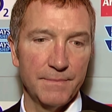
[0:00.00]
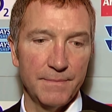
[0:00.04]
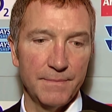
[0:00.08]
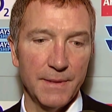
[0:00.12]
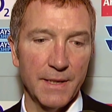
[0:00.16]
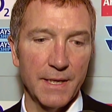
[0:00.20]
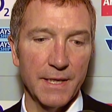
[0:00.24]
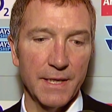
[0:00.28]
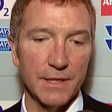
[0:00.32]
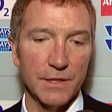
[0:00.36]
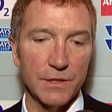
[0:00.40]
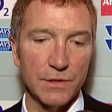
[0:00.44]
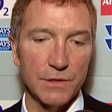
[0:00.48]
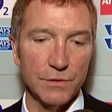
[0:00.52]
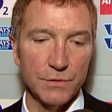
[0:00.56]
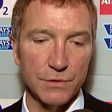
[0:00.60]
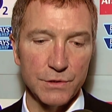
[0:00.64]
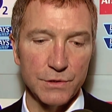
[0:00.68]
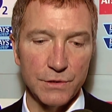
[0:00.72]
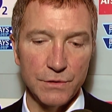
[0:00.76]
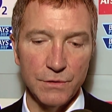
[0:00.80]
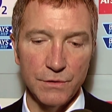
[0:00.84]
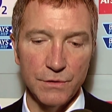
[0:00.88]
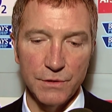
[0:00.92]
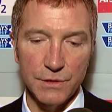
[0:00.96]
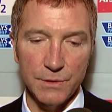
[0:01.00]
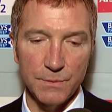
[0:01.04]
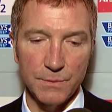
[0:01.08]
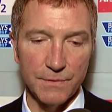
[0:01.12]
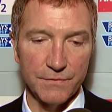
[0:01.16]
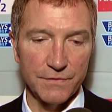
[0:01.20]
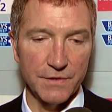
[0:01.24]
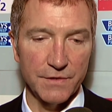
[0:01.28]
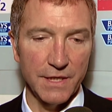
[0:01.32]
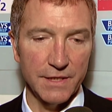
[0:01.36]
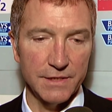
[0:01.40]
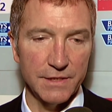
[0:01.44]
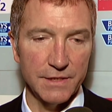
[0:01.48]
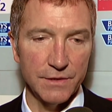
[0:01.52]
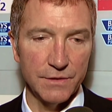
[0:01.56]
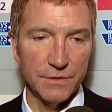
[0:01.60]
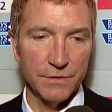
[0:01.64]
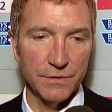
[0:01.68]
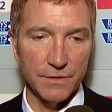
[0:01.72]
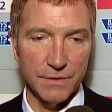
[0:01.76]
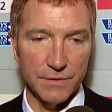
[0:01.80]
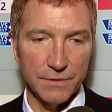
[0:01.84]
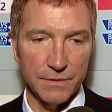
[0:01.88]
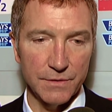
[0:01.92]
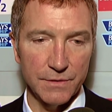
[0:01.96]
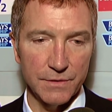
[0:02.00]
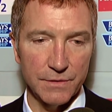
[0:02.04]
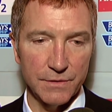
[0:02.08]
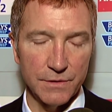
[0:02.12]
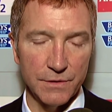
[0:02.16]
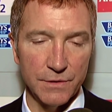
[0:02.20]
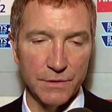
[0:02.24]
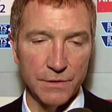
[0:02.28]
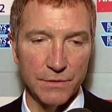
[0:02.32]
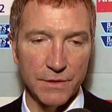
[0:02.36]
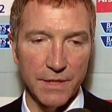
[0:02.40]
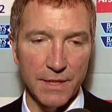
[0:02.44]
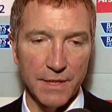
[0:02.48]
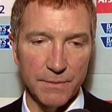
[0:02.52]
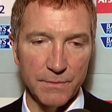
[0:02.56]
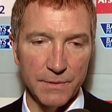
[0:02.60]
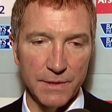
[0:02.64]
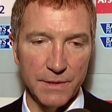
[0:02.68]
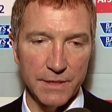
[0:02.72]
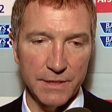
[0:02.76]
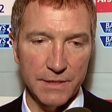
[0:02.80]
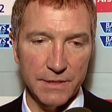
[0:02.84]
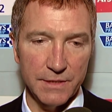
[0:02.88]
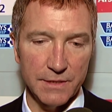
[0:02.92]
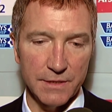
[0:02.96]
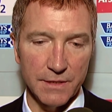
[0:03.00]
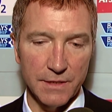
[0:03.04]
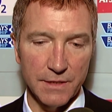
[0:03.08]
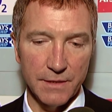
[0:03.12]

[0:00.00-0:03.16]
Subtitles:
behind closed doors. We've tried to do that with this.